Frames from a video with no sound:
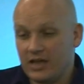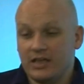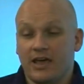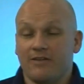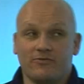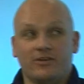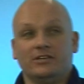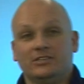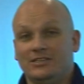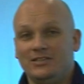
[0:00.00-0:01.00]
Yeah, fine.
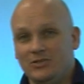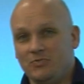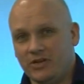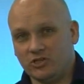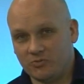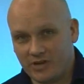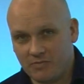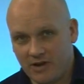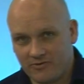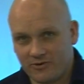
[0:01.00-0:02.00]
Just to make sure we
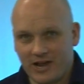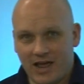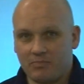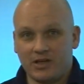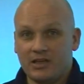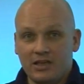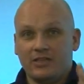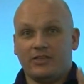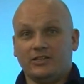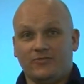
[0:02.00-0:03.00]
keep everyone happy.
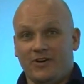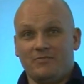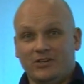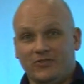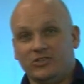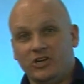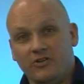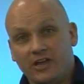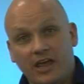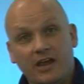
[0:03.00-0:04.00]
Thanks very much for
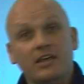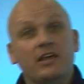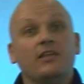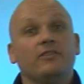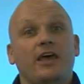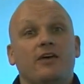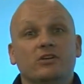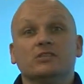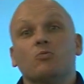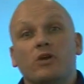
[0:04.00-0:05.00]
tuning in. There
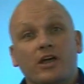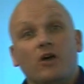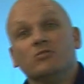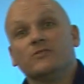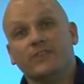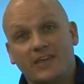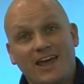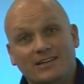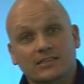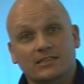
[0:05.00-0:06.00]
is, what I always
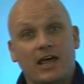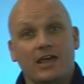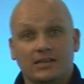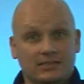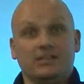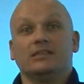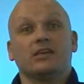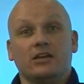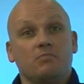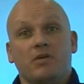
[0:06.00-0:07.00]
forget to say is that there's
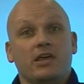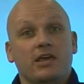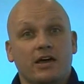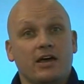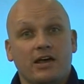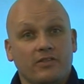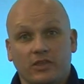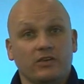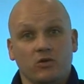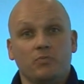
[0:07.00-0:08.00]
going to be,
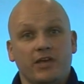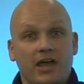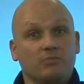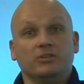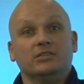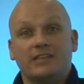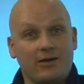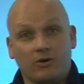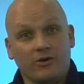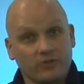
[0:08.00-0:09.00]
you'll be able to
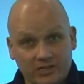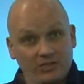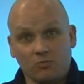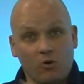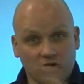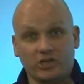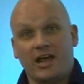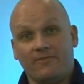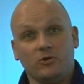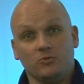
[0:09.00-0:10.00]
download this and watch it
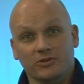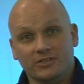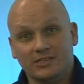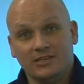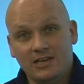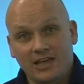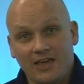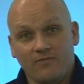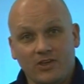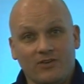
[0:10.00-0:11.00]
afterwards
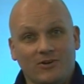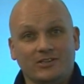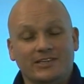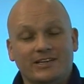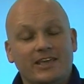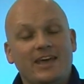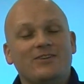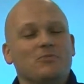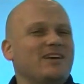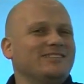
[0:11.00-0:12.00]
if you want to see it again,
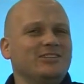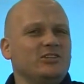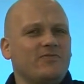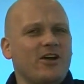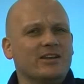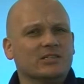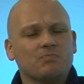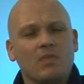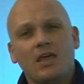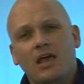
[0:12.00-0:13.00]
or pass it on to your friends.
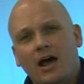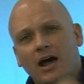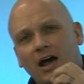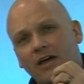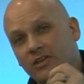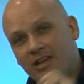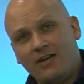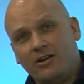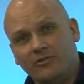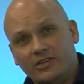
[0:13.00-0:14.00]
If you
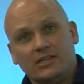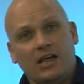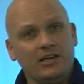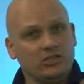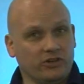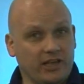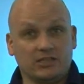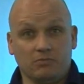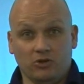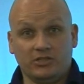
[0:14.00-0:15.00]
download the slides, you'll get
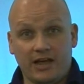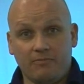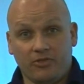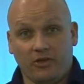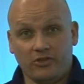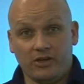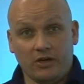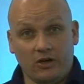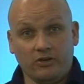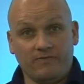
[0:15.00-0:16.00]
some more depth on
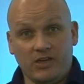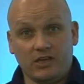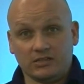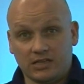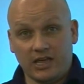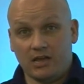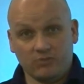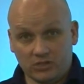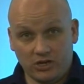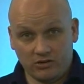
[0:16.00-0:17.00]
the figures that Ian
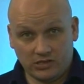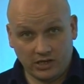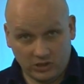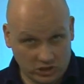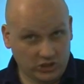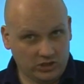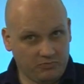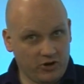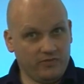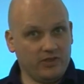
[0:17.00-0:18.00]
was using, just to
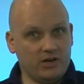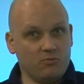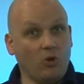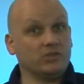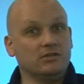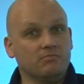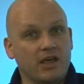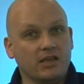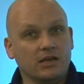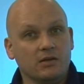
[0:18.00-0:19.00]
prove that he wasn't
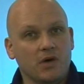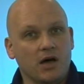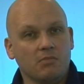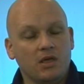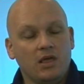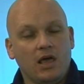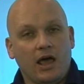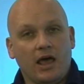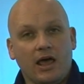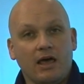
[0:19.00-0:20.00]
making them up.
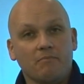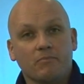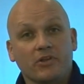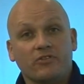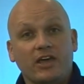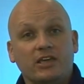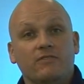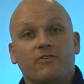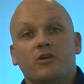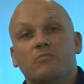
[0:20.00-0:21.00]
But thank you
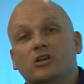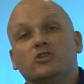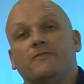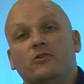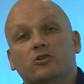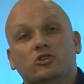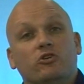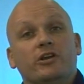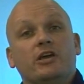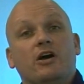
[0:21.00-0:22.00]
very much for
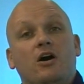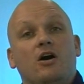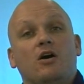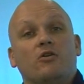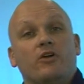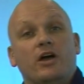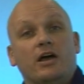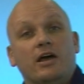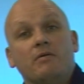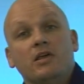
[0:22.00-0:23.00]
joining
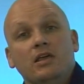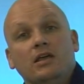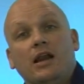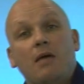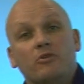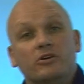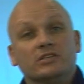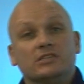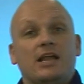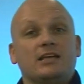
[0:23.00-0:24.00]
our
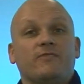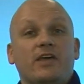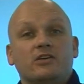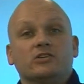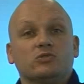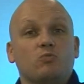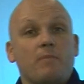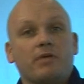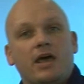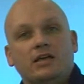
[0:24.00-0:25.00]
glamorous Las Vegas
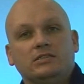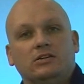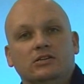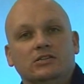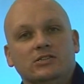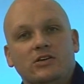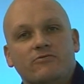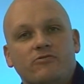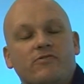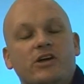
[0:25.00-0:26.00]
webcast on
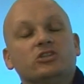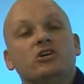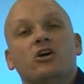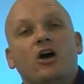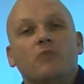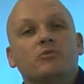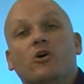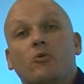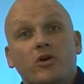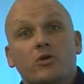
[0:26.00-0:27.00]
Server Refresh. Hope you
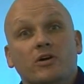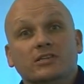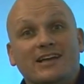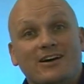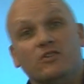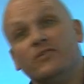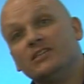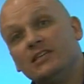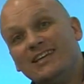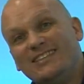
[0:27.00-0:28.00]
got what you wanted out of
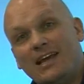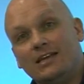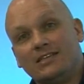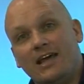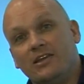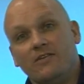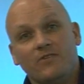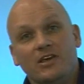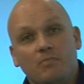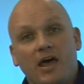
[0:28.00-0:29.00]
us. Tell us that in your
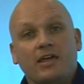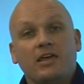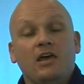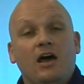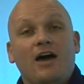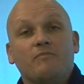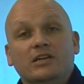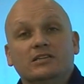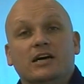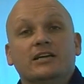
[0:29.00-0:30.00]
feedback. I've
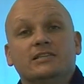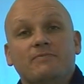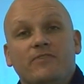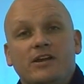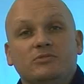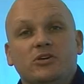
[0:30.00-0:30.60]
been Tiny Tim Phillips.